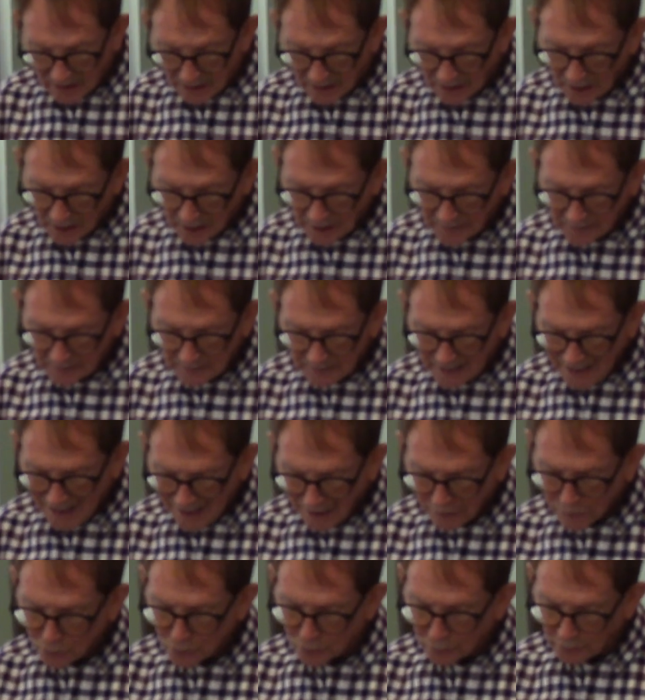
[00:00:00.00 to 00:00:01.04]

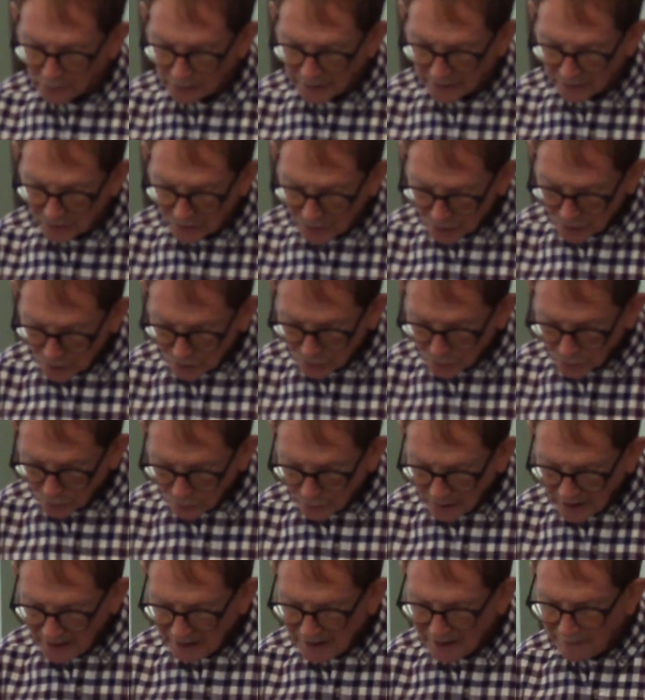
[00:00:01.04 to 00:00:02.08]
Unnatural
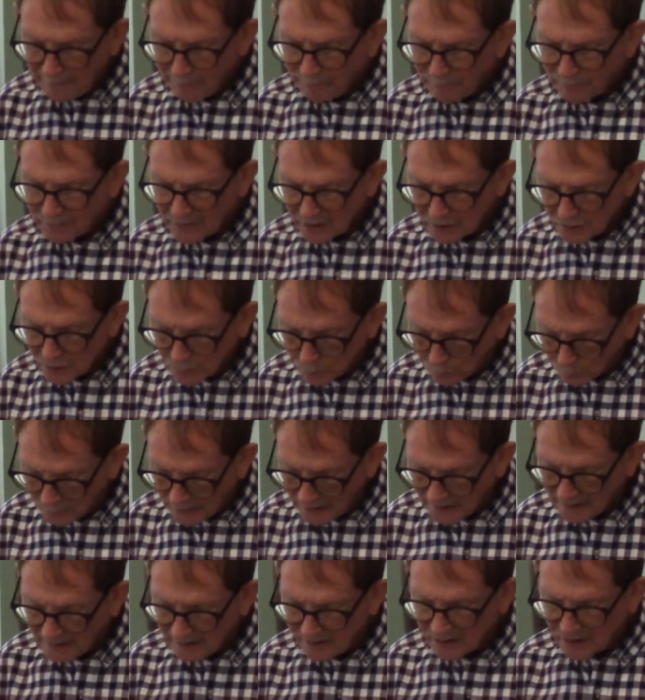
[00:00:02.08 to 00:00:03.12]
extreme
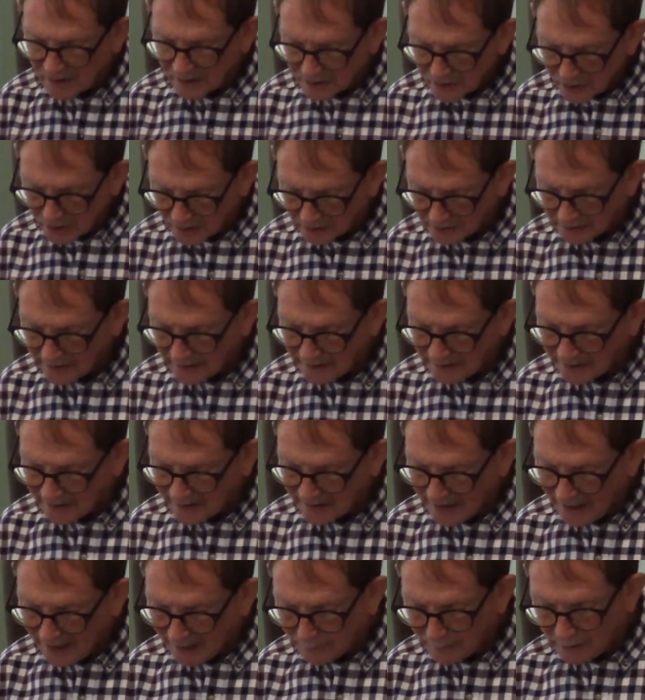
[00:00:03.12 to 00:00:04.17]
swings in
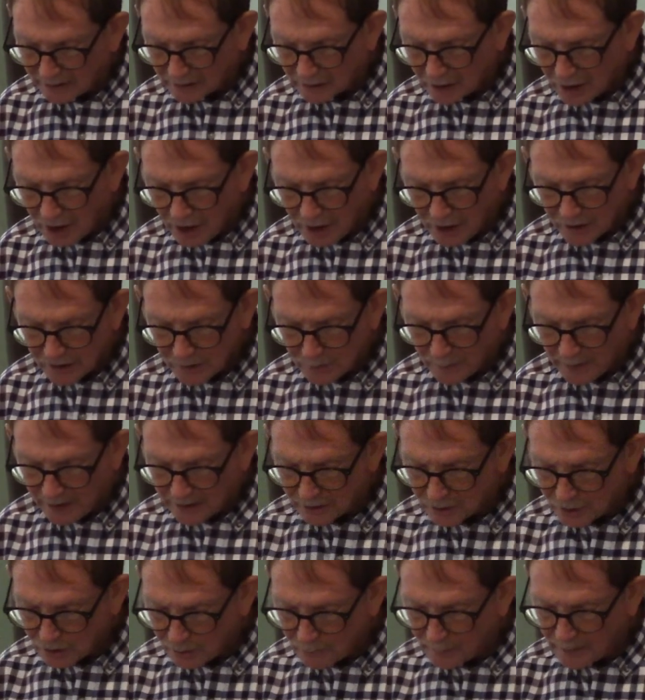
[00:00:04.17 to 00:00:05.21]
salinity have been caused by
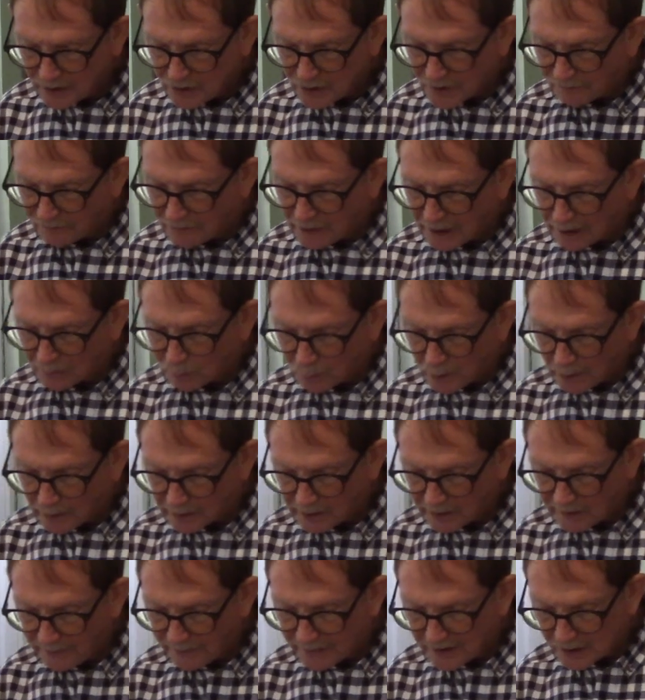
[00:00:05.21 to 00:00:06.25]
too much
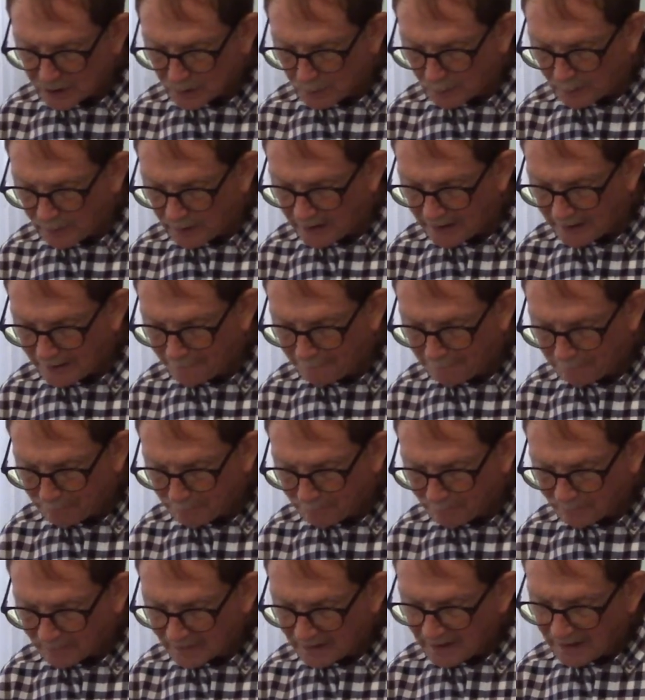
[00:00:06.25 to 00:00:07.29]
floodwater in the spring
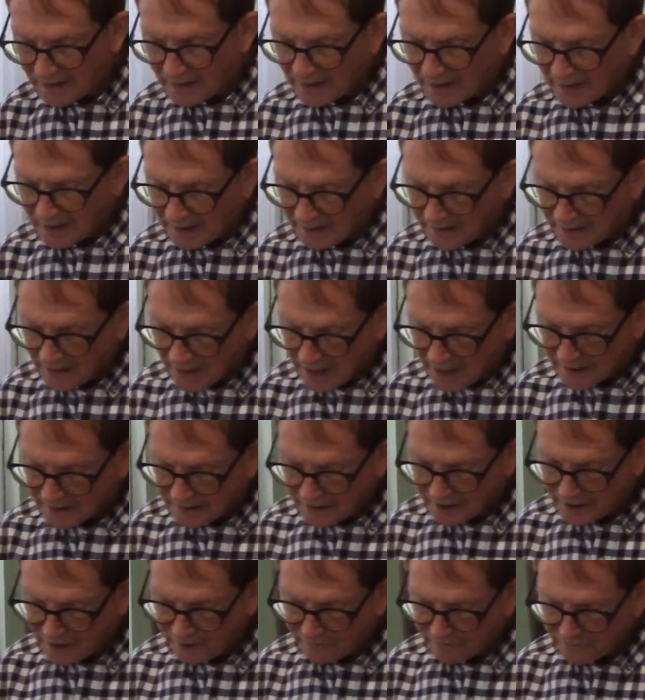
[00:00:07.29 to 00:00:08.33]
and not
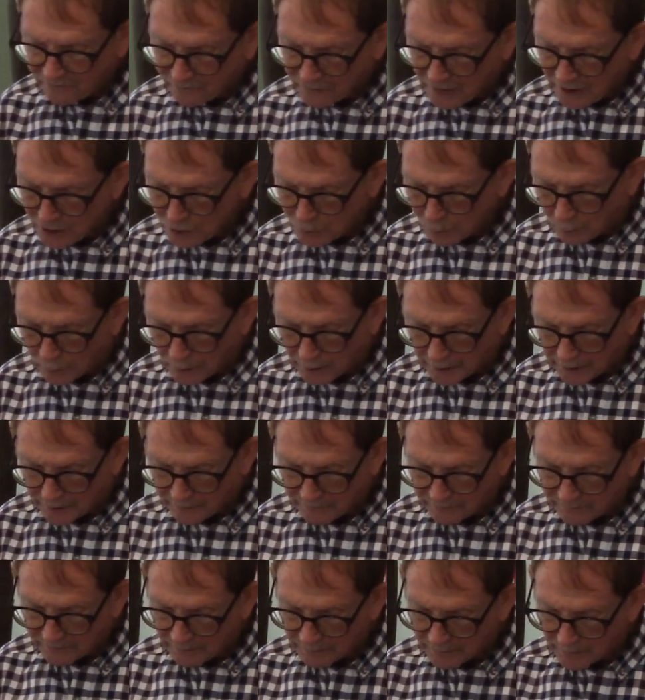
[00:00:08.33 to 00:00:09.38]
enough fresh water
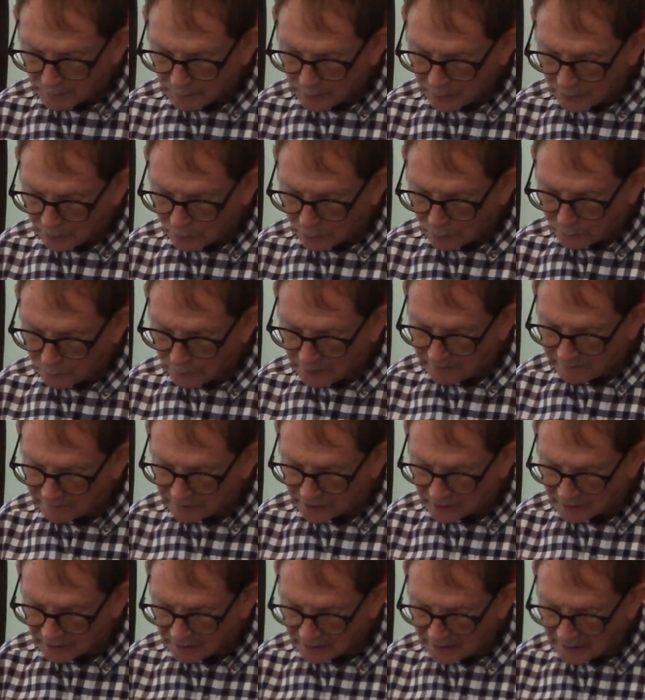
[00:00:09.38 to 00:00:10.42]
from the Pearl
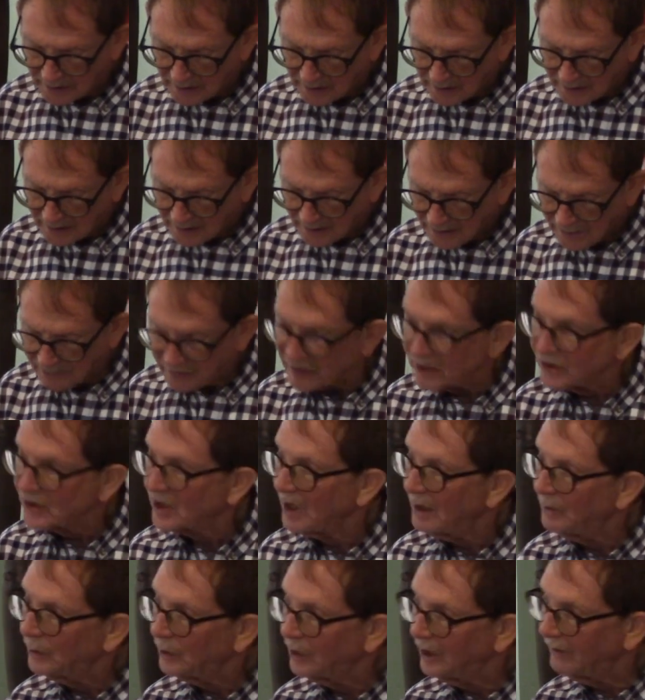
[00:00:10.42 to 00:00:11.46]
River in the
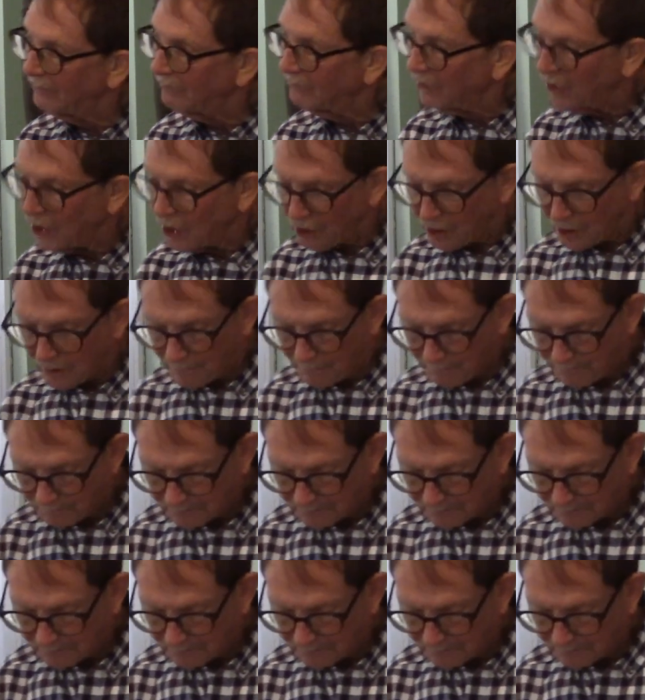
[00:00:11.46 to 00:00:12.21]
summer and fall.